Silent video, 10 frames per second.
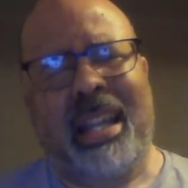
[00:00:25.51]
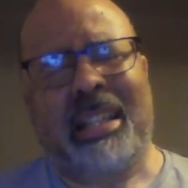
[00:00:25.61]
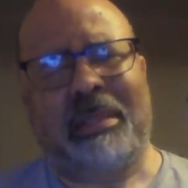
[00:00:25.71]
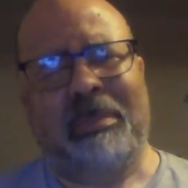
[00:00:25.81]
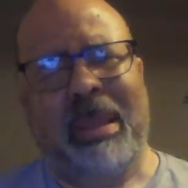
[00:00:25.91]

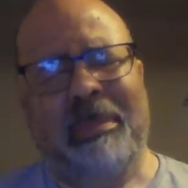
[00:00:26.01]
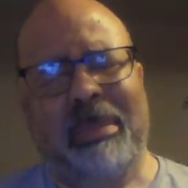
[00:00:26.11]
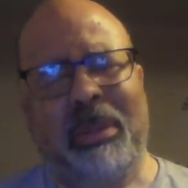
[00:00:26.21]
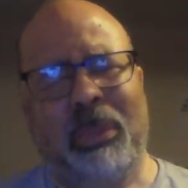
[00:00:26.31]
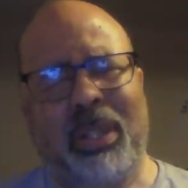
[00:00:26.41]
And it's made
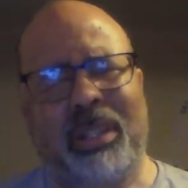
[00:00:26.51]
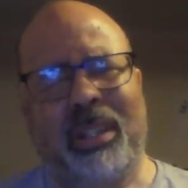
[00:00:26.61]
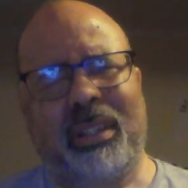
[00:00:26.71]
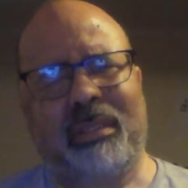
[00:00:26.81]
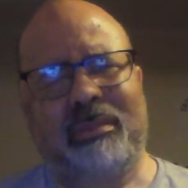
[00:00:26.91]
me
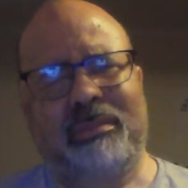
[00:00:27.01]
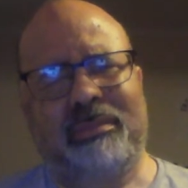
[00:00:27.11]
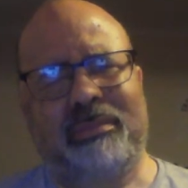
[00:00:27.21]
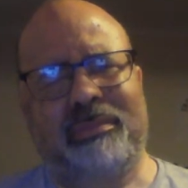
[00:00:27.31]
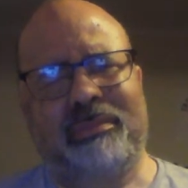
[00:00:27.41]
wonder,
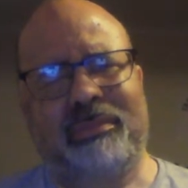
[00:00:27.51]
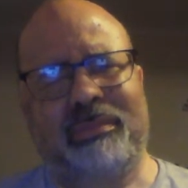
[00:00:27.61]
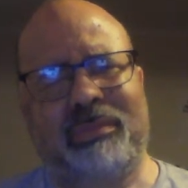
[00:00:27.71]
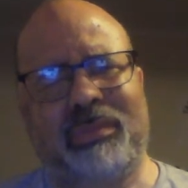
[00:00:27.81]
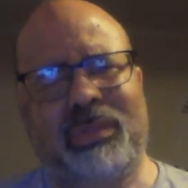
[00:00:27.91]

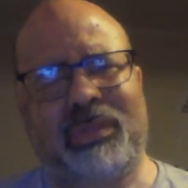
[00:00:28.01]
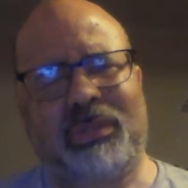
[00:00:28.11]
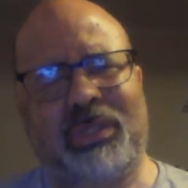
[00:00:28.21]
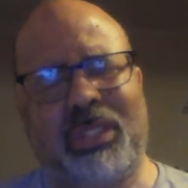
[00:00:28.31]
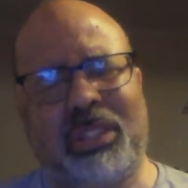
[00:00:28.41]

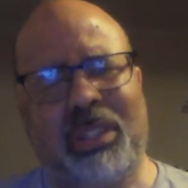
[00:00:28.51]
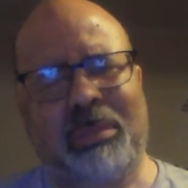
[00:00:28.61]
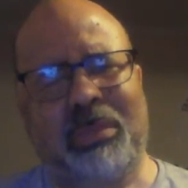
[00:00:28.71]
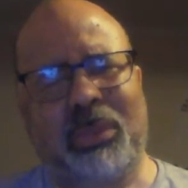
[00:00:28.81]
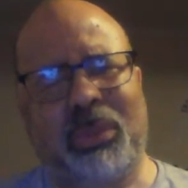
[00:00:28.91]
for
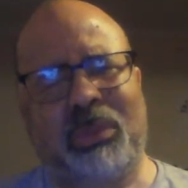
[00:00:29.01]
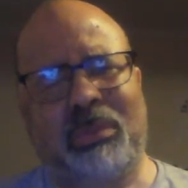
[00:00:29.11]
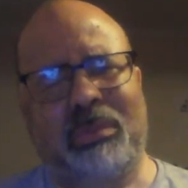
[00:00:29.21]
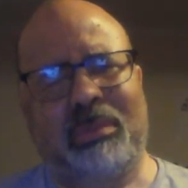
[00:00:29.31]
example,